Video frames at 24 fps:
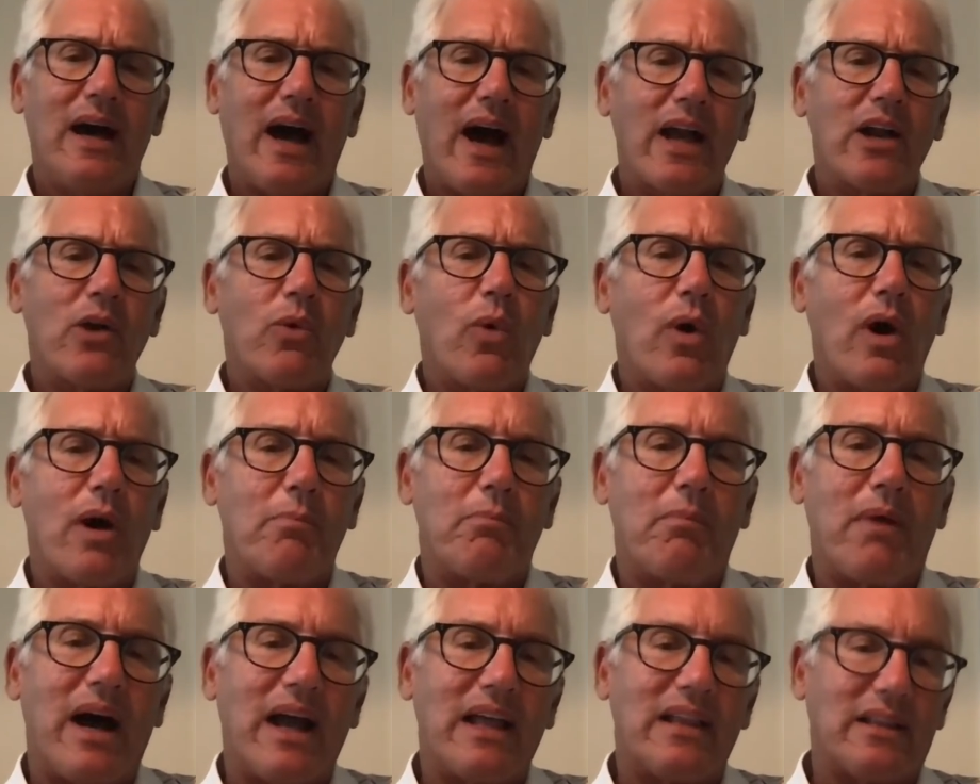I don't
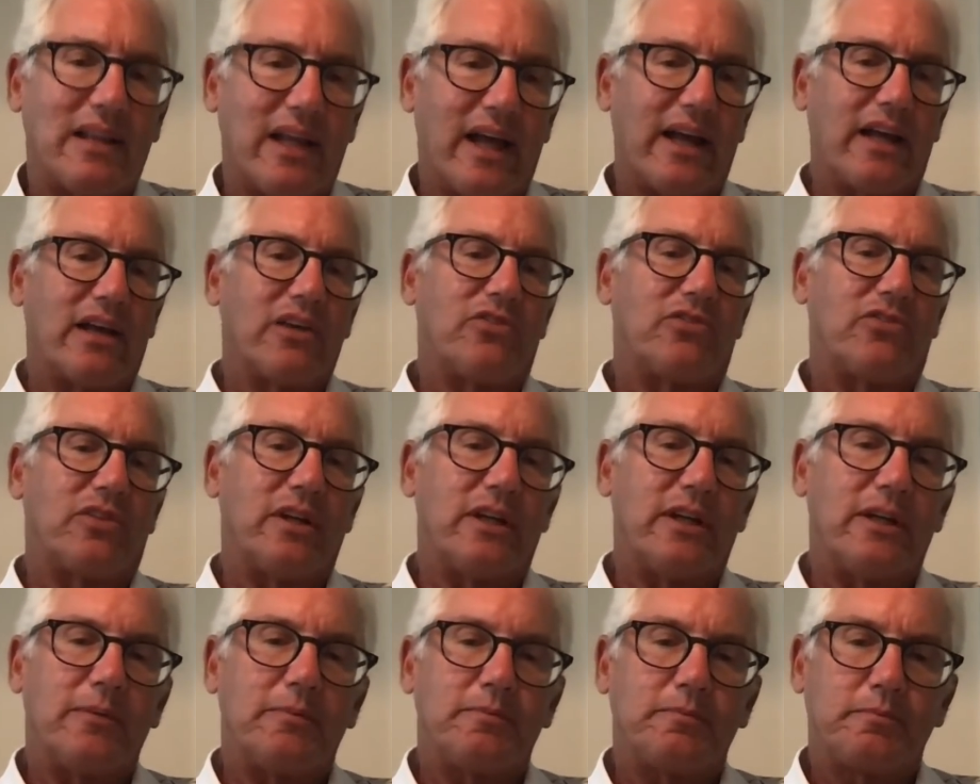want my
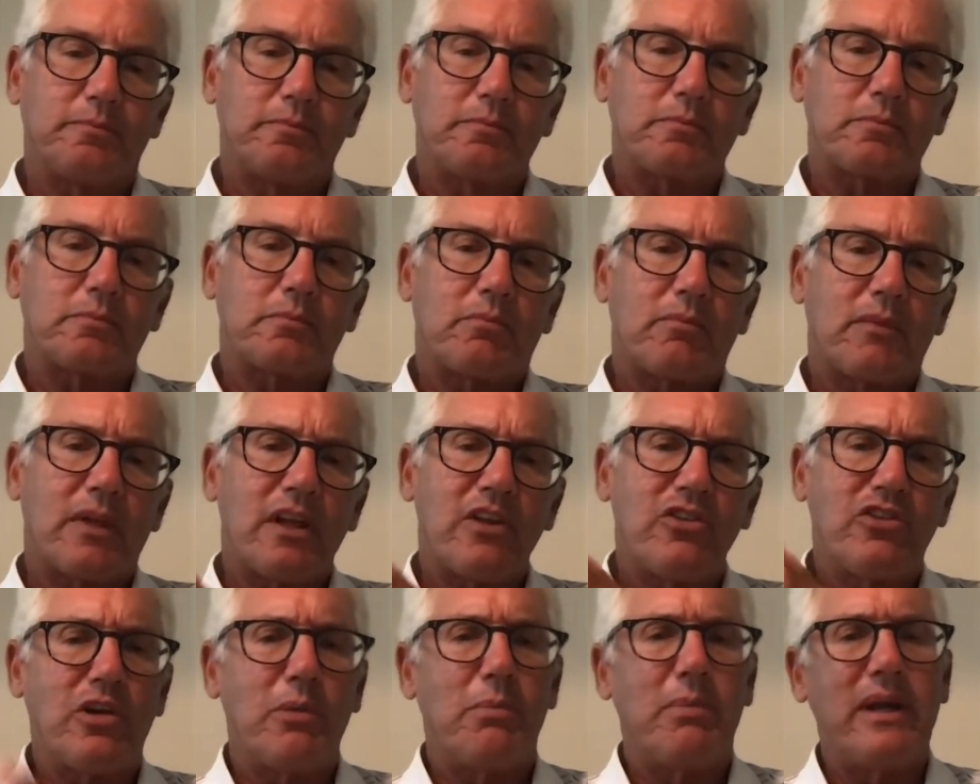legacy
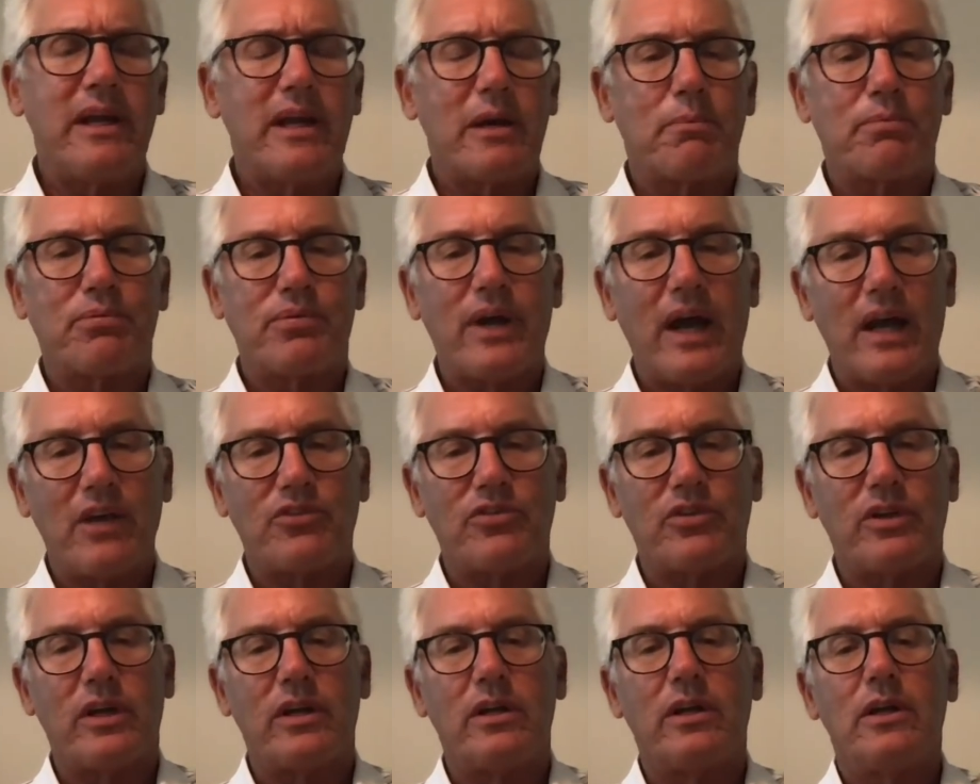to be a
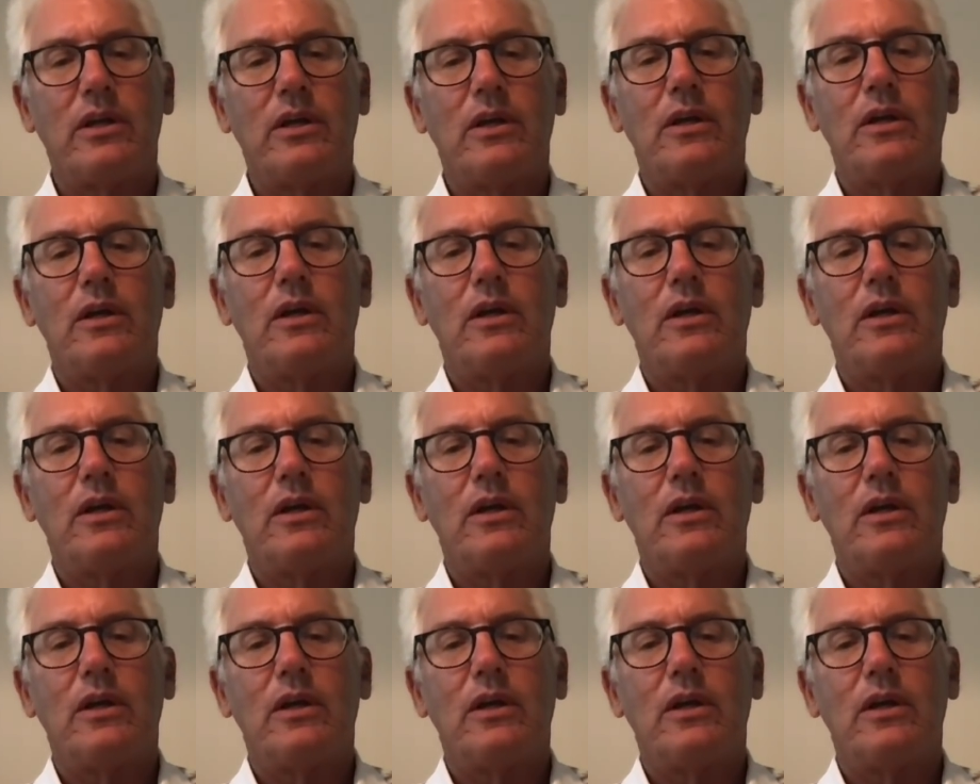president